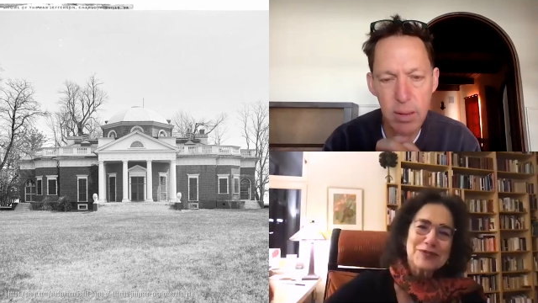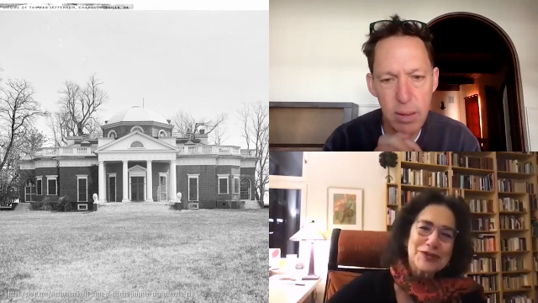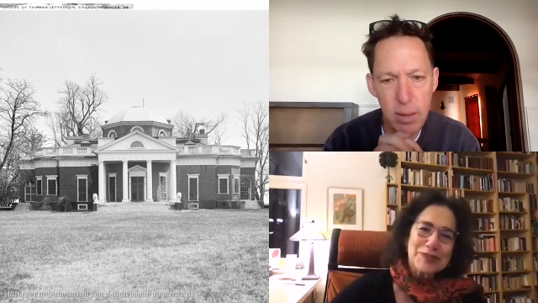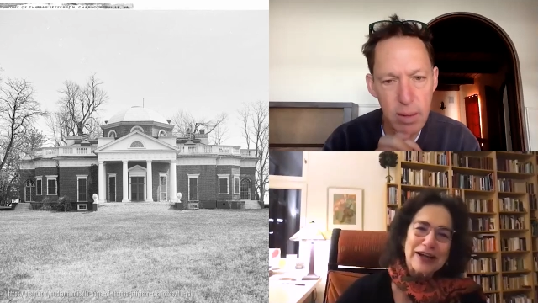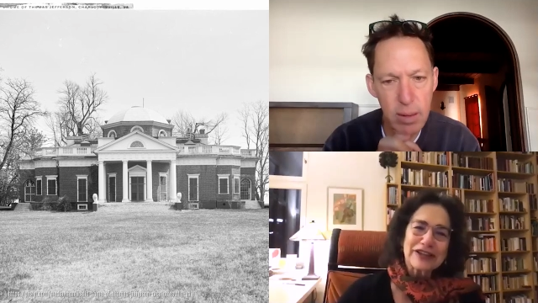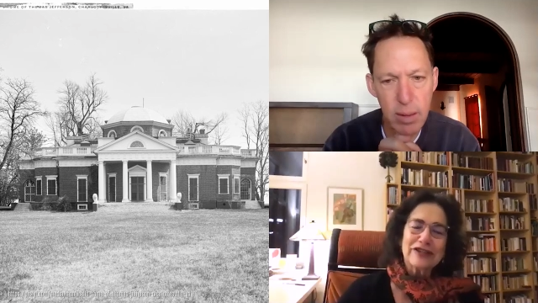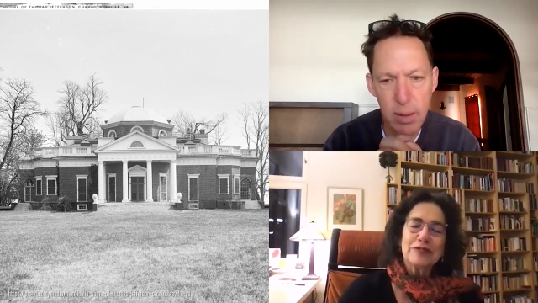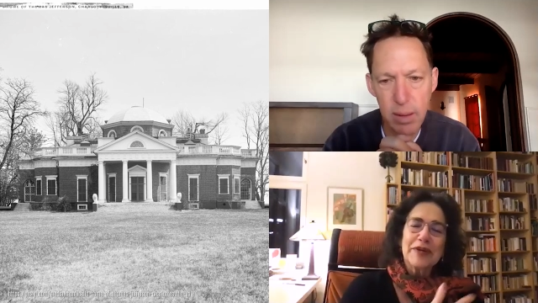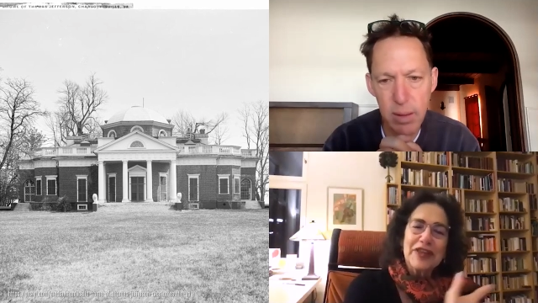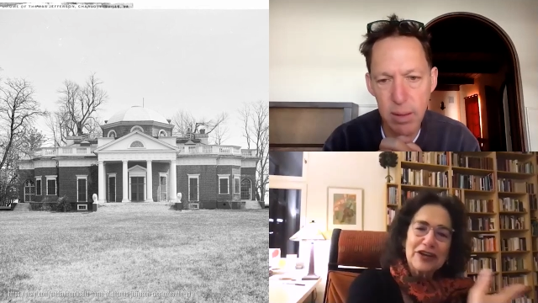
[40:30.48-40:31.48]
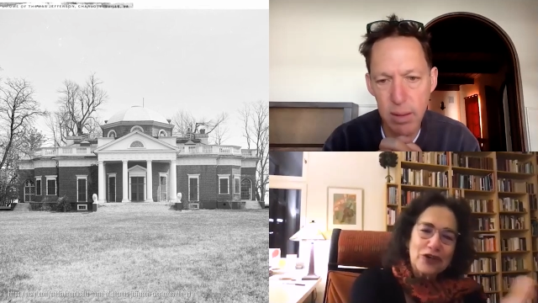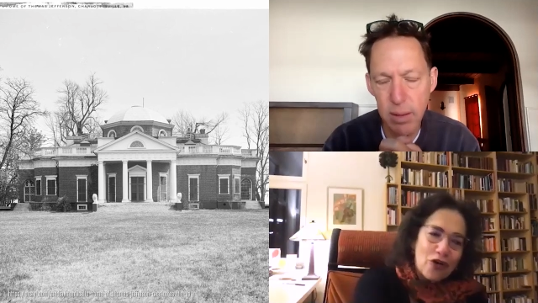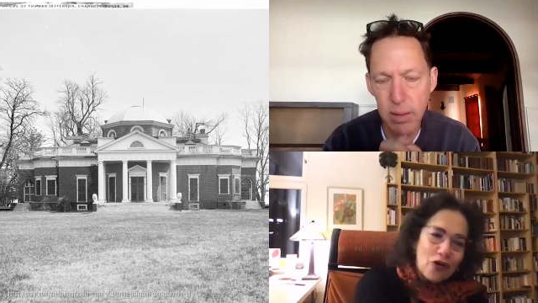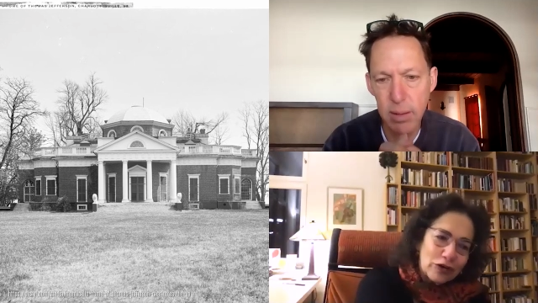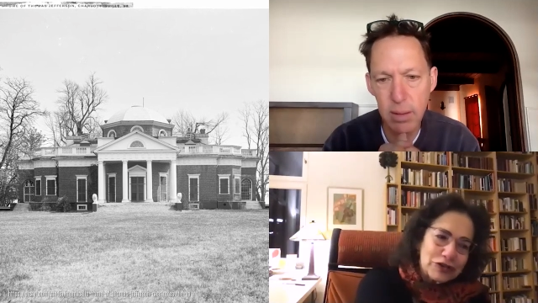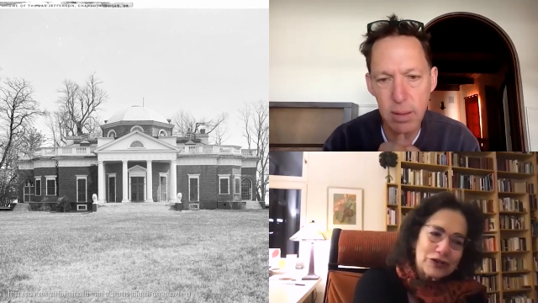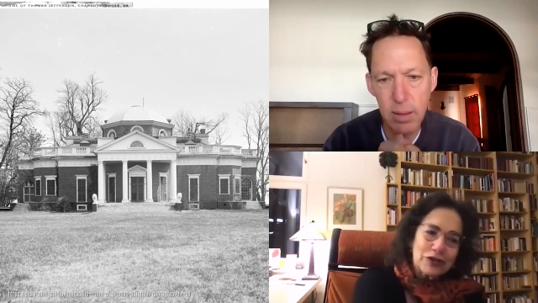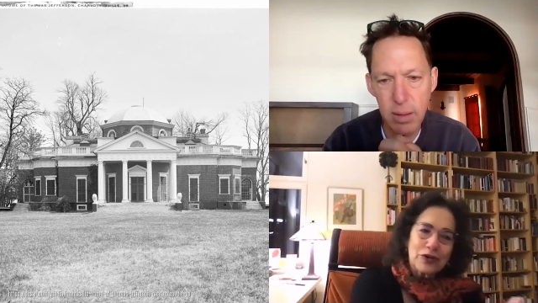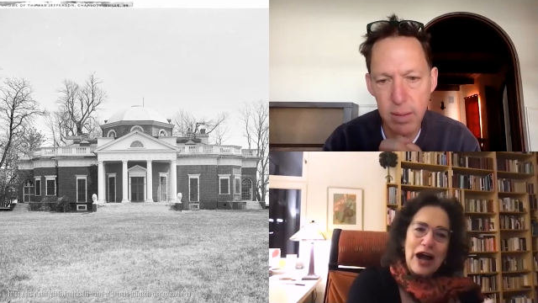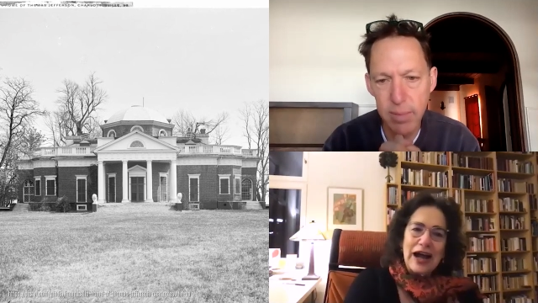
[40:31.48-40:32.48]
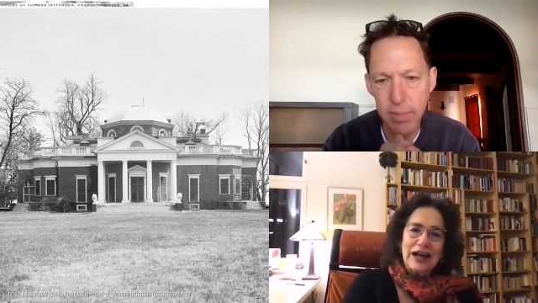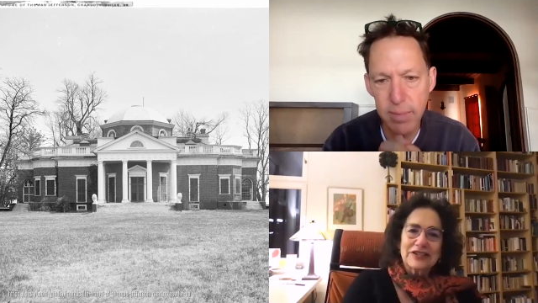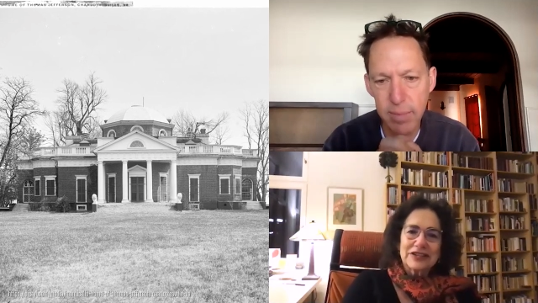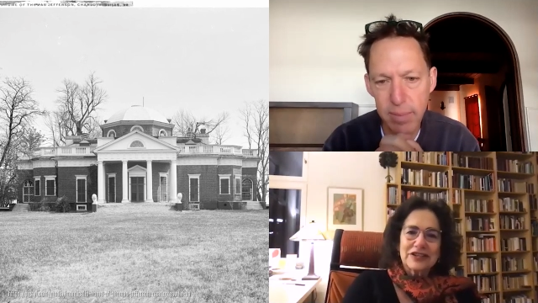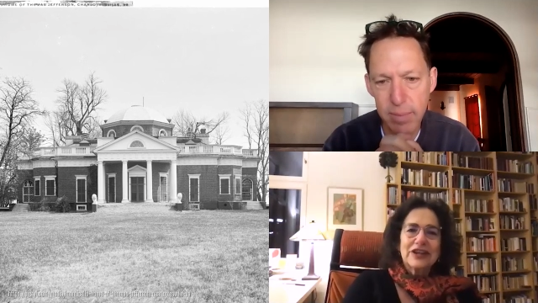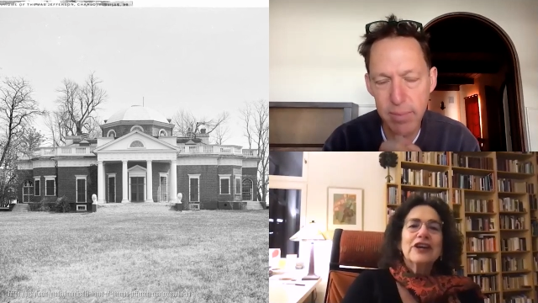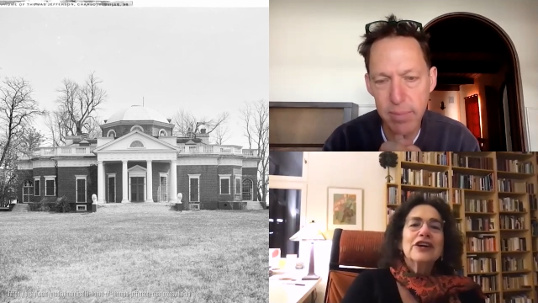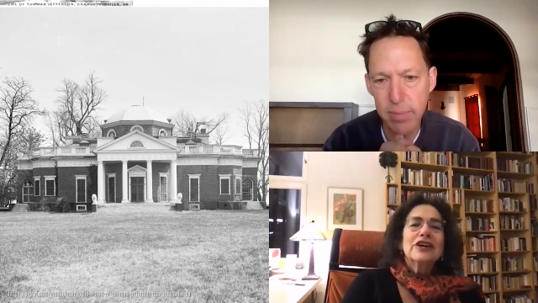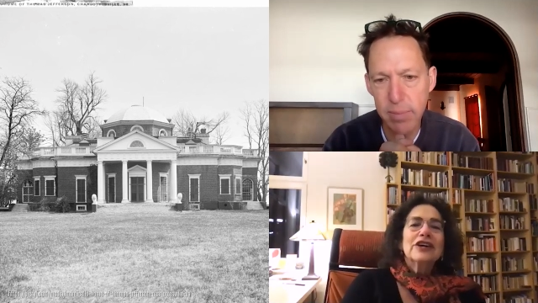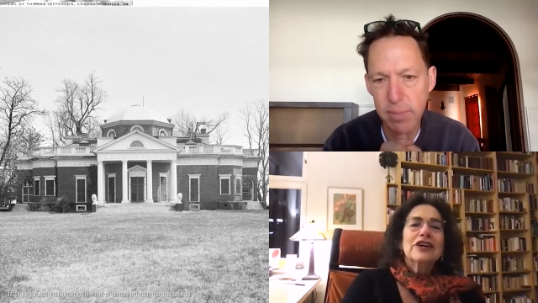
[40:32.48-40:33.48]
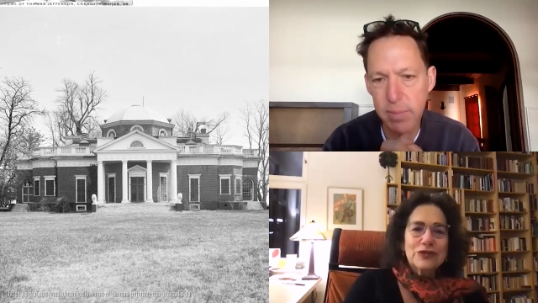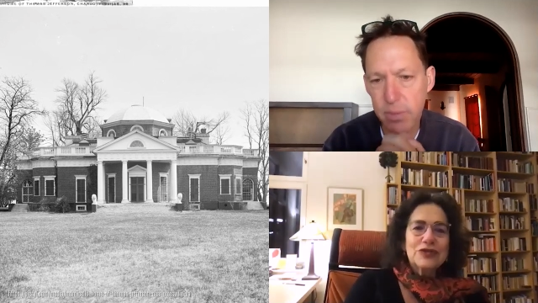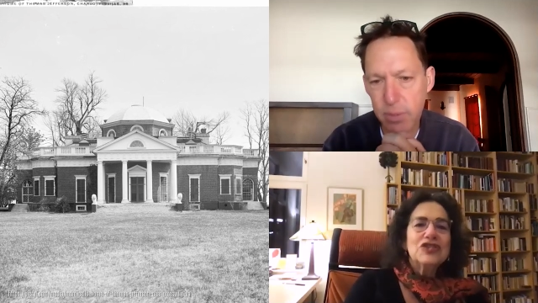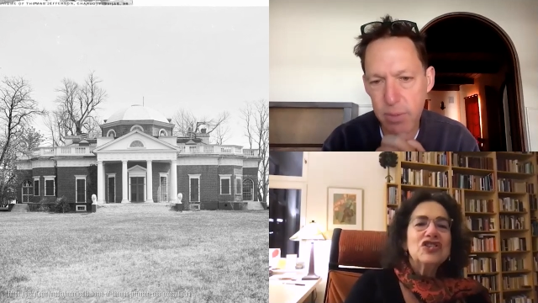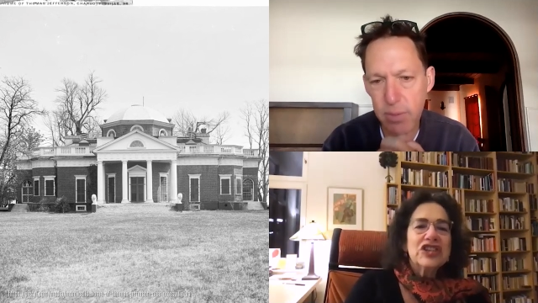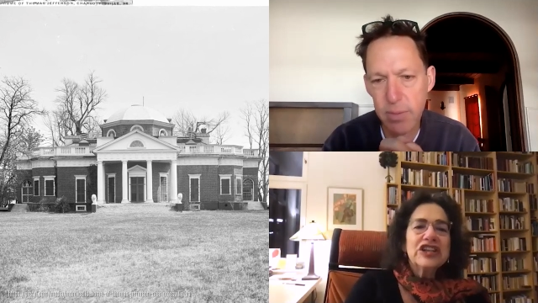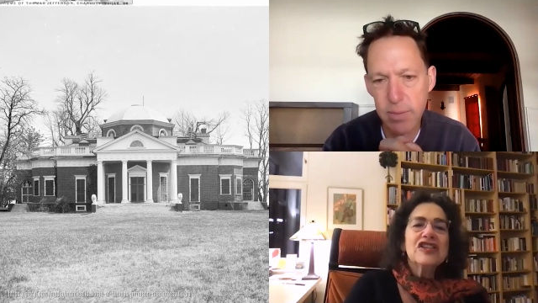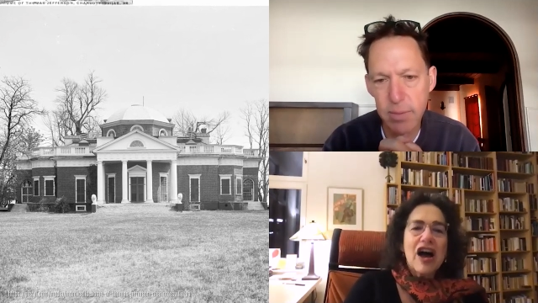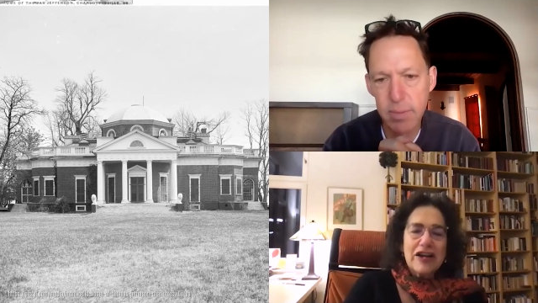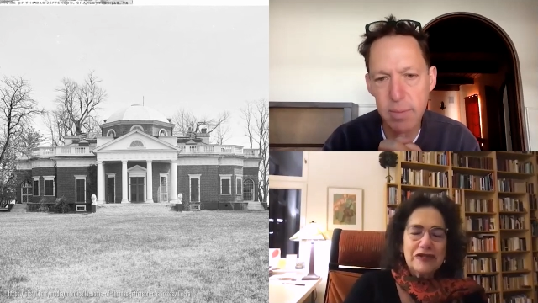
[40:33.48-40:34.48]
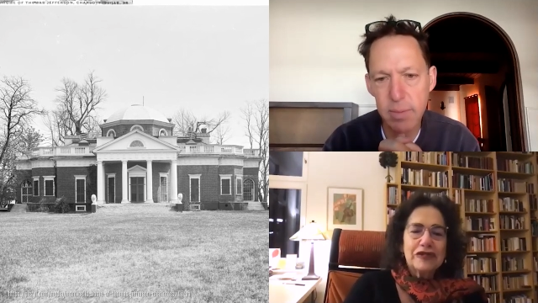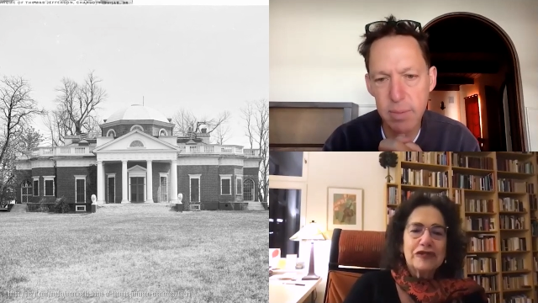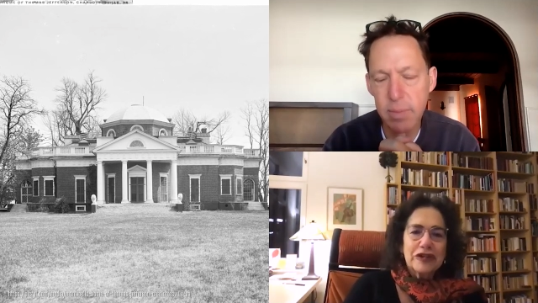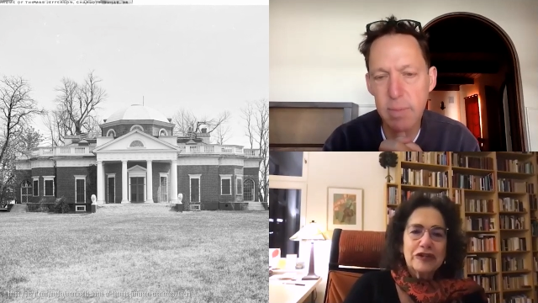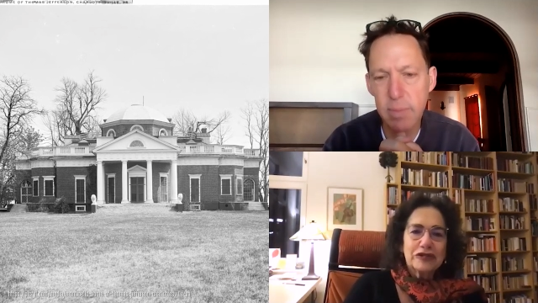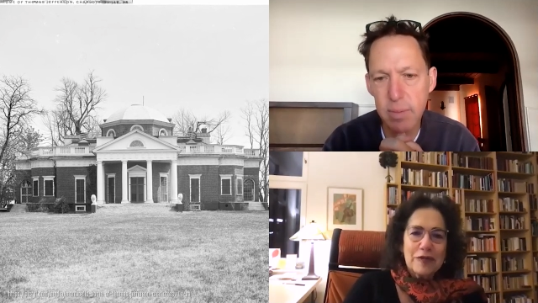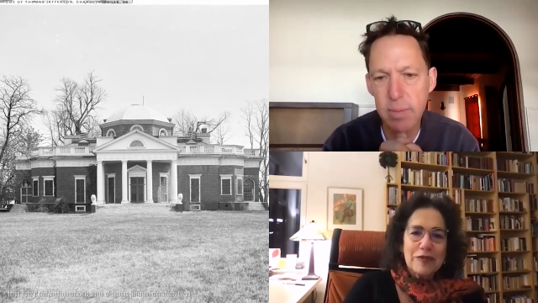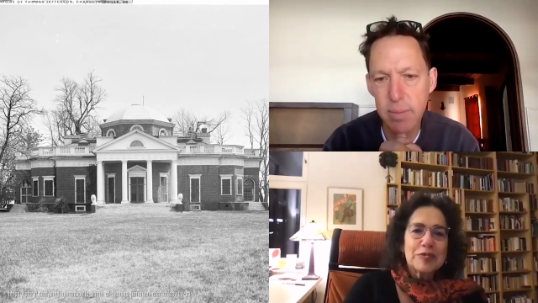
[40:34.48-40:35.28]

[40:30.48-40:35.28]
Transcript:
Speaker 1: perspective, but then you're also asked to see life from